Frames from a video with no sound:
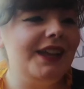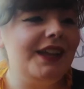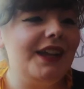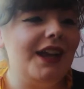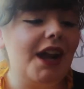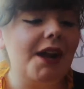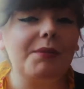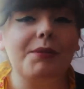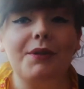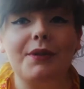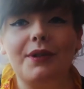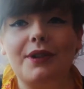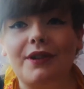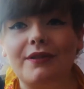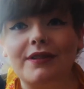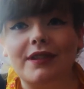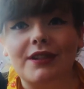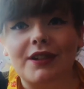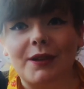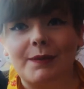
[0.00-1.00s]
I'm going
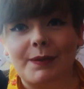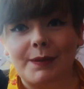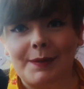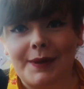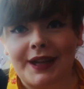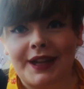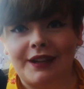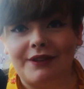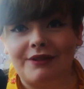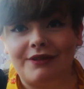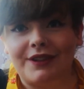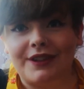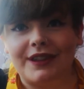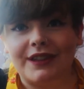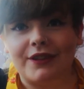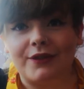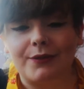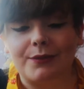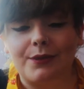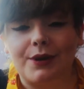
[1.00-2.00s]
off the top of my head for
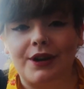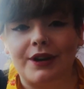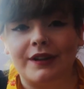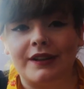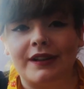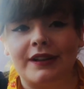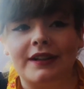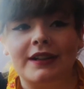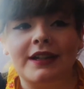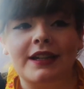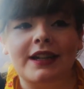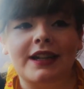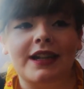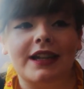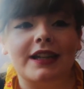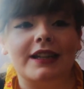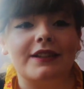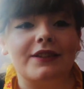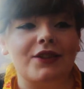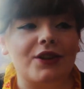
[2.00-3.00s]
this one.
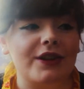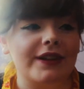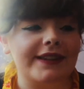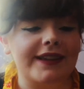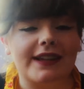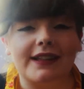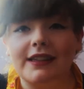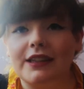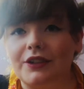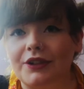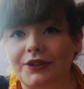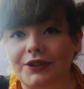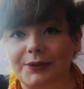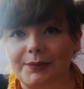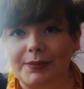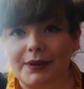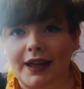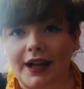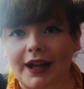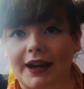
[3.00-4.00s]
It's not exactly gone to
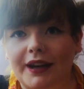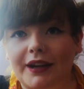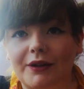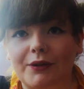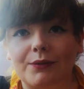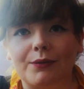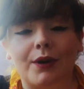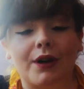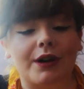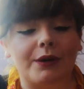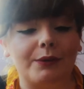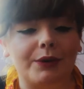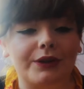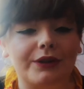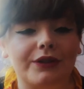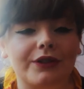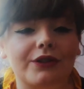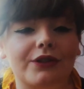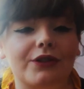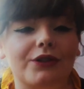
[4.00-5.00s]
plan. What I
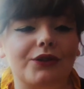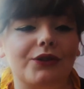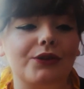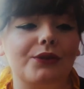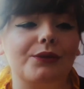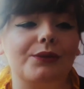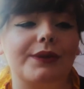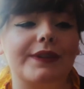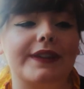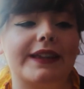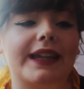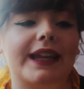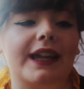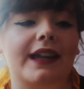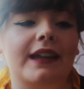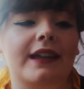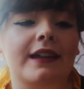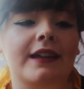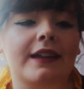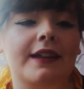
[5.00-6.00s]
wanted to do was get
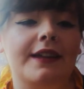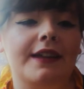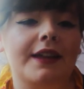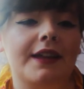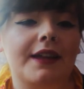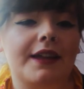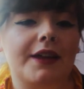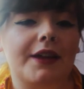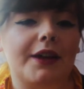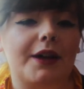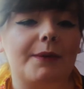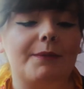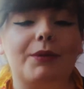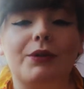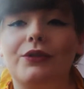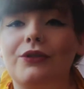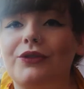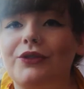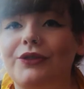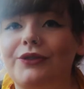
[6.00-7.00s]
a
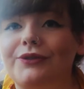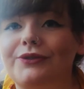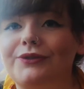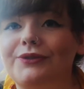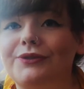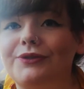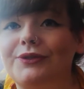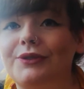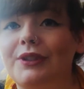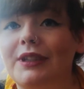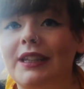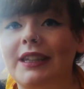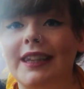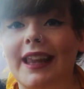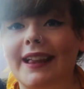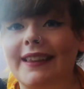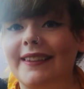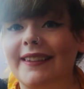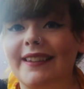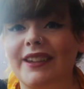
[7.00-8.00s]
bunch of
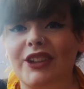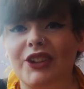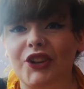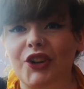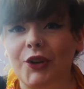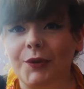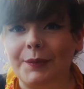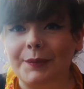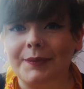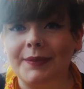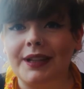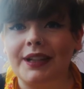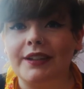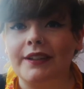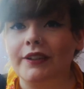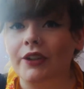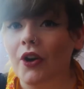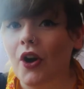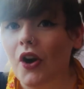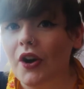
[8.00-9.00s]
lads to come
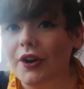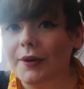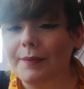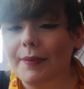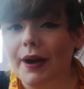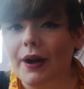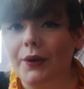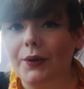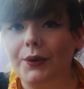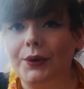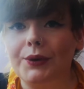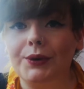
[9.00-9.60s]
and talk about